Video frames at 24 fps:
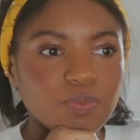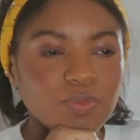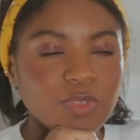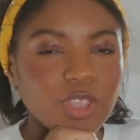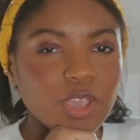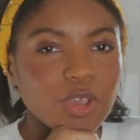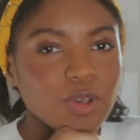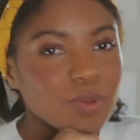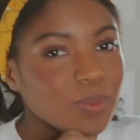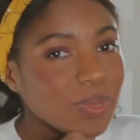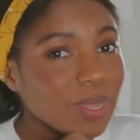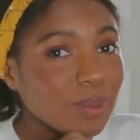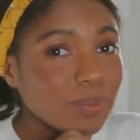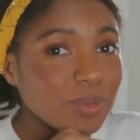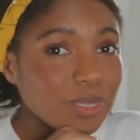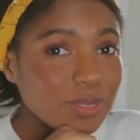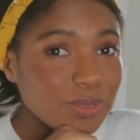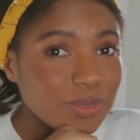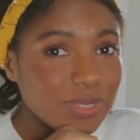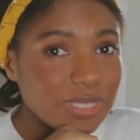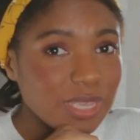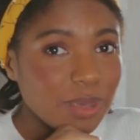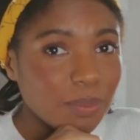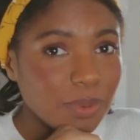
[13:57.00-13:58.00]
I hope that we
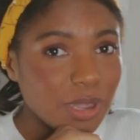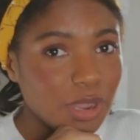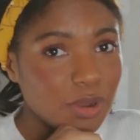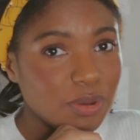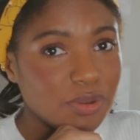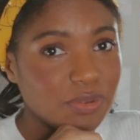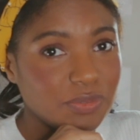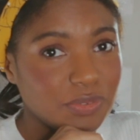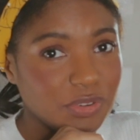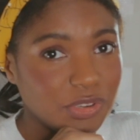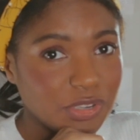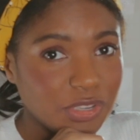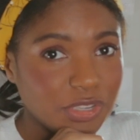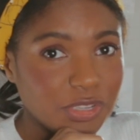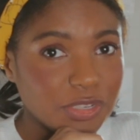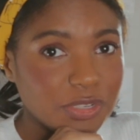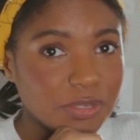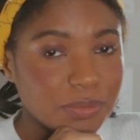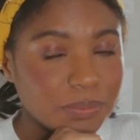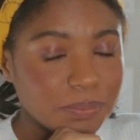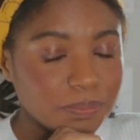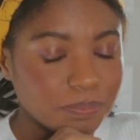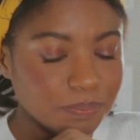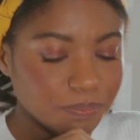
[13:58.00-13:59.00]
use that power for good.
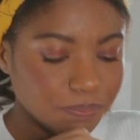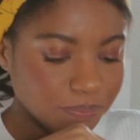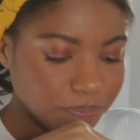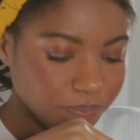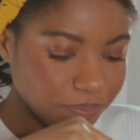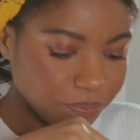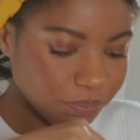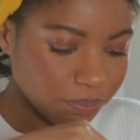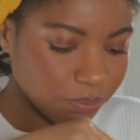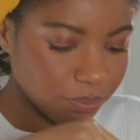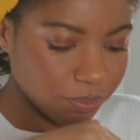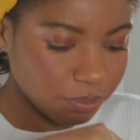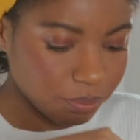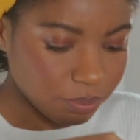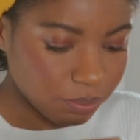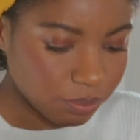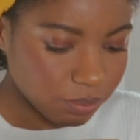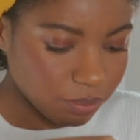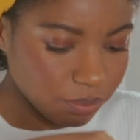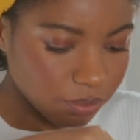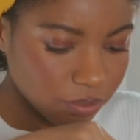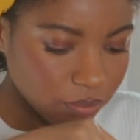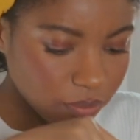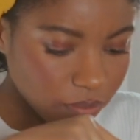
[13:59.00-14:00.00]
In
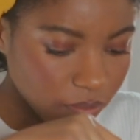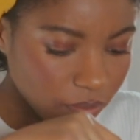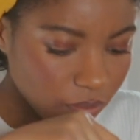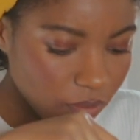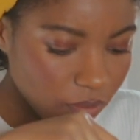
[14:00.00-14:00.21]
2021, I